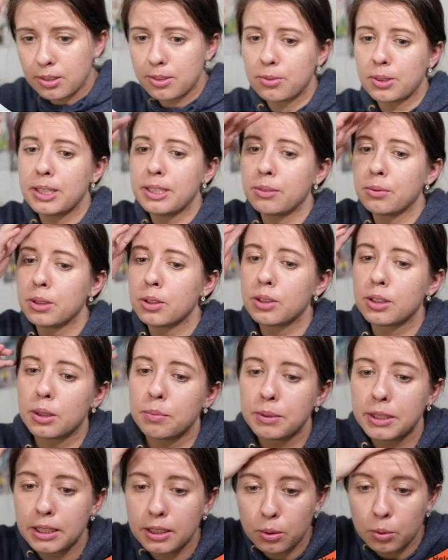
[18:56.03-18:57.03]
right? We looked up
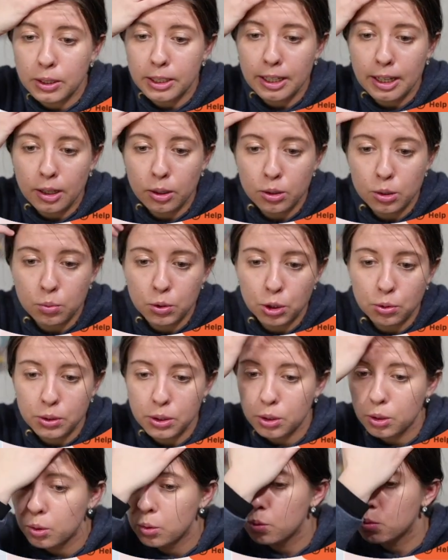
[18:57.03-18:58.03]
data warehouse, which we
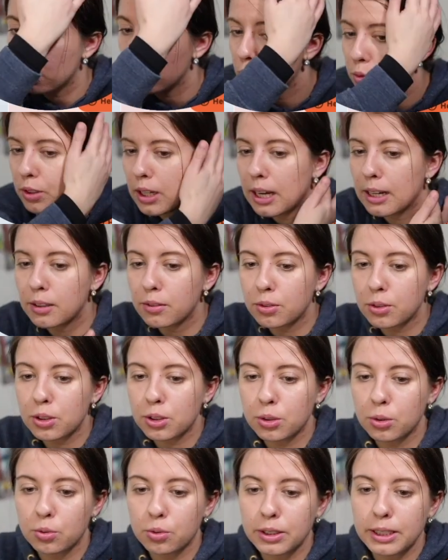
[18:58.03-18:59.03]
know for a fact for
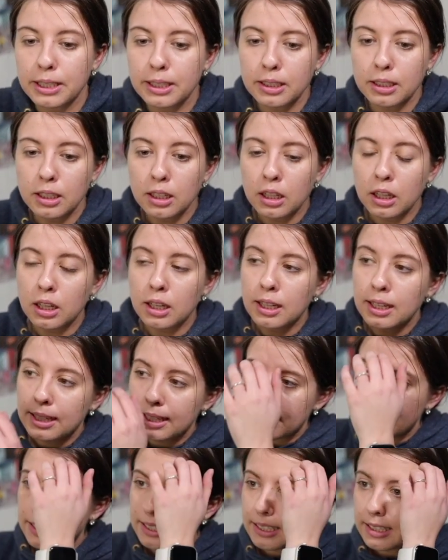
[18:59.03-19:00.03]
Snowflake
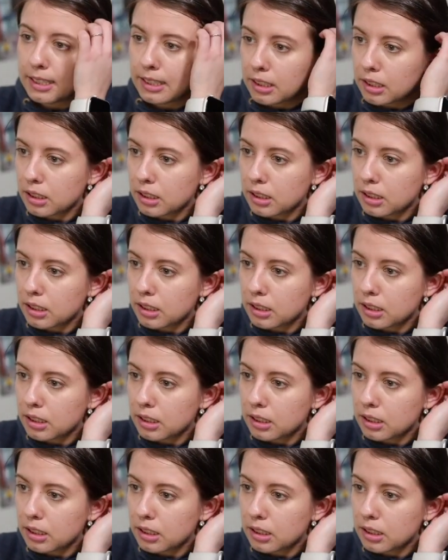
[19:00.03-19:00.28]
is